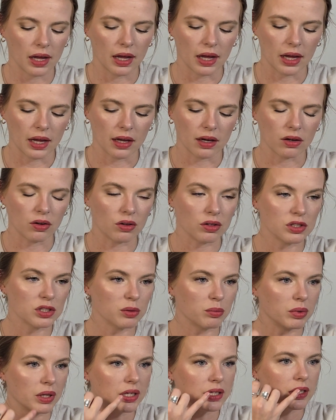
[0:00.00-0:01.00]
And
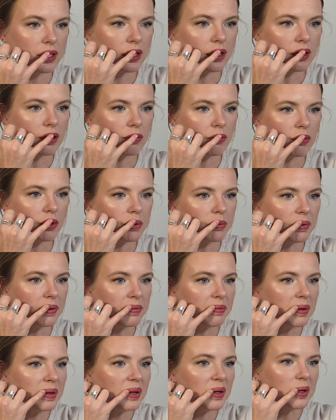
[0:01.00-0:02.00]
also blending it in with my
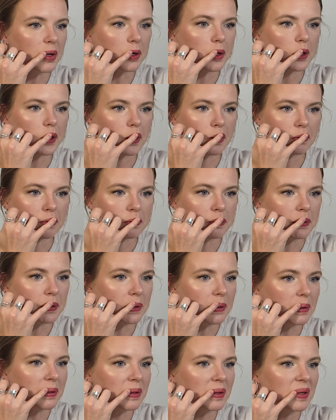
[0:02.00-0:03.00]
finger gives me a
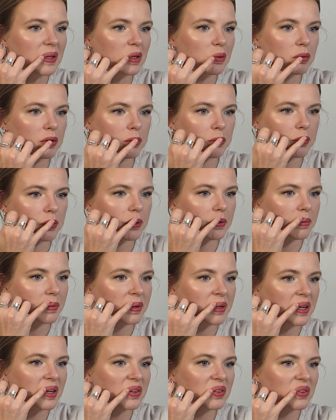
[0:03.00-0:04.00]
little bit more of
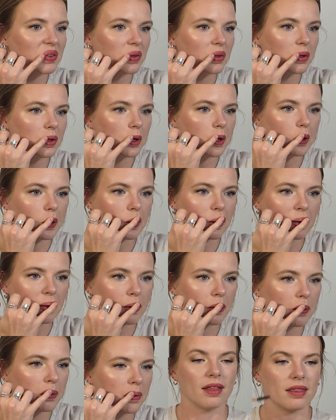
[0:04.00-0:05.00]
a natural look.
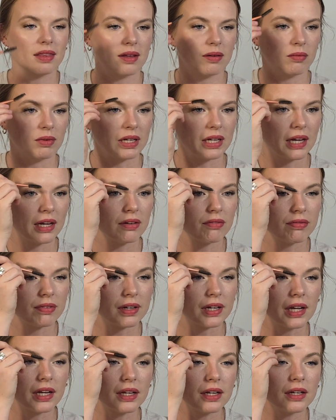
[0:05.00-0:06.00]
And then we can't
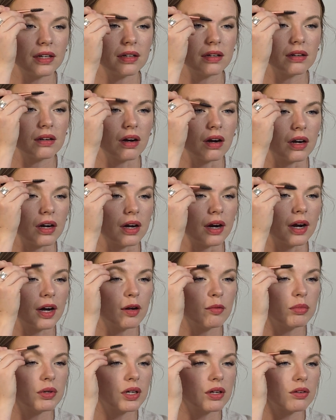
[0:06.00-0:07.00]
forget here, our
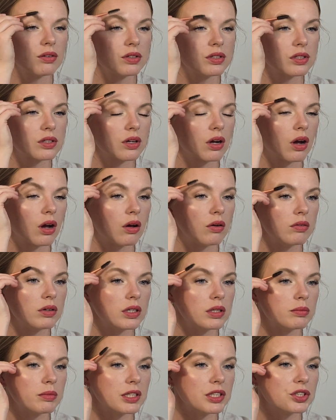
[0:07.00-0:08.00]
eyebrows.
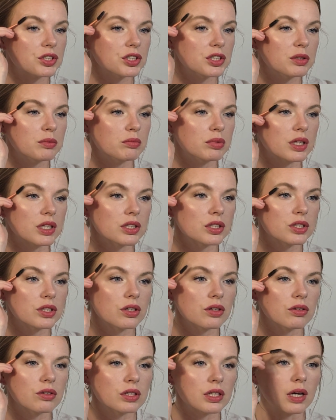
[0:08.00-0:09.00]
Always make sure you brush
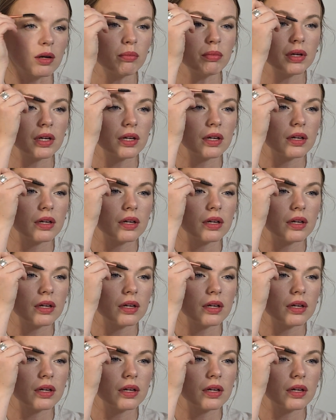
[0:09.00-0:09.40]
those up.